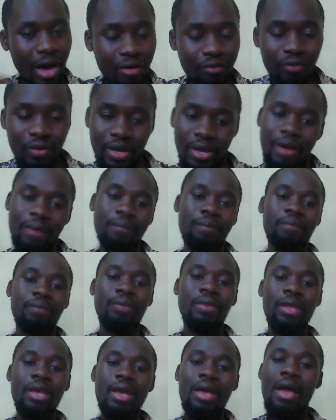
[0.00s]
Africa.
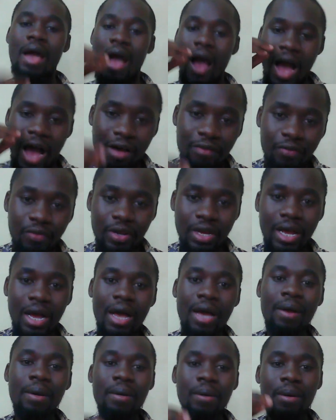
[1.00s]

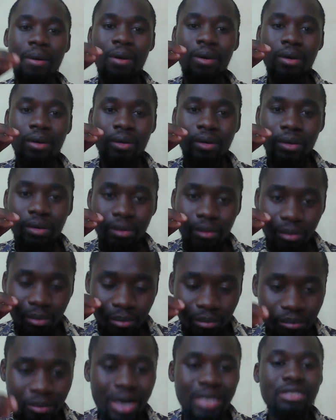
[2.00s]
Africa
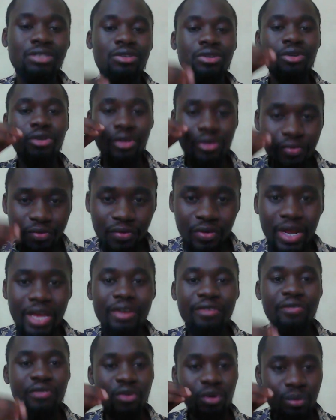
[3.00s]
must
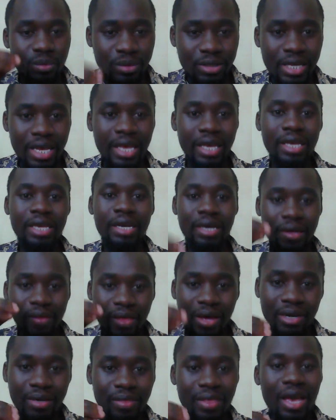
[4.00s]
refrain from saying
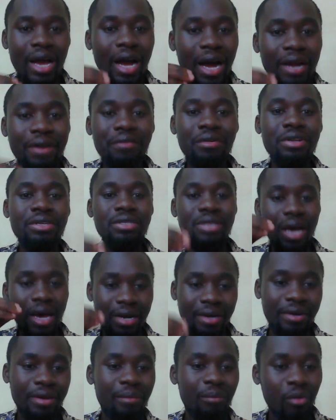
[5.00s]
that their countries
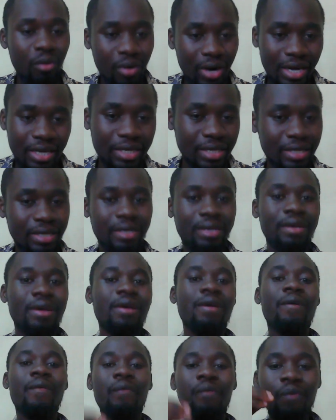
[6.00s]
are democratic.
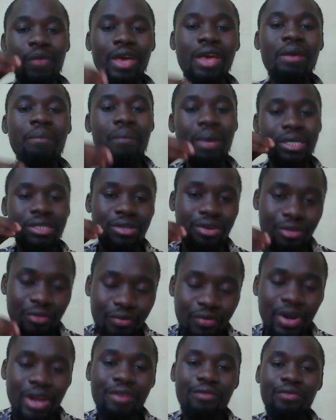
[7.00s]
They must
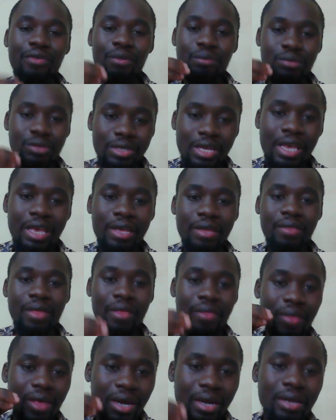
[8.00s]
refrain from saying
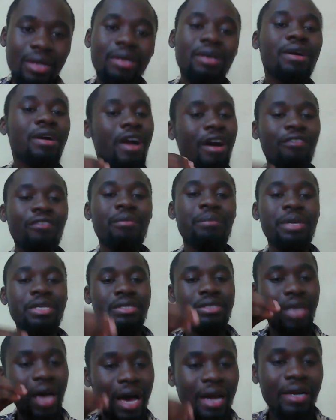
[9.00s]
that their
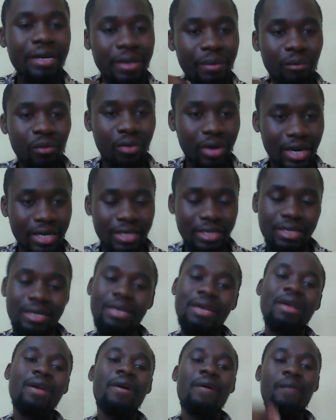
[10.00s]
governments are democratic.
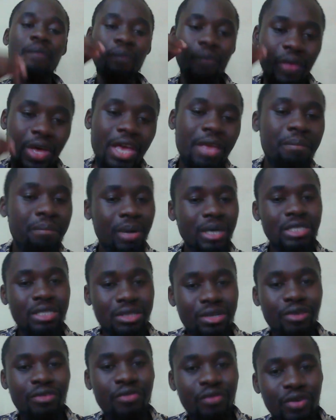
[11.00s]
They must
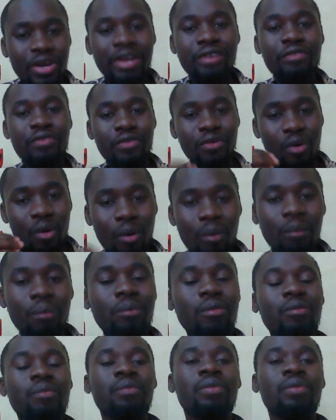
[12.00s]
refrain from